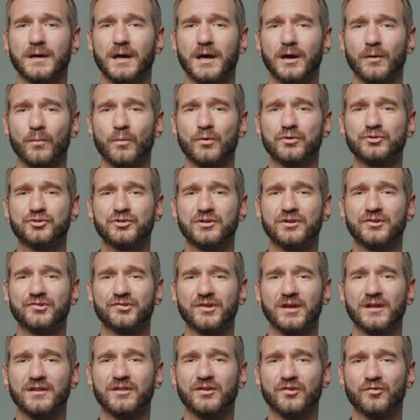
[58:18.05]
I want you to
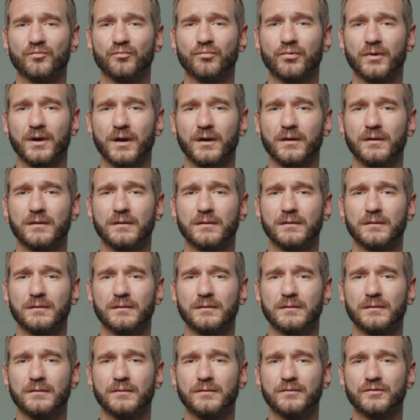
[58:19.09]
say this prayer.
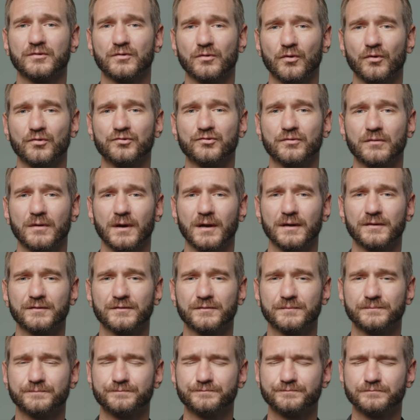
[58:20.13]
Let's close your eyes.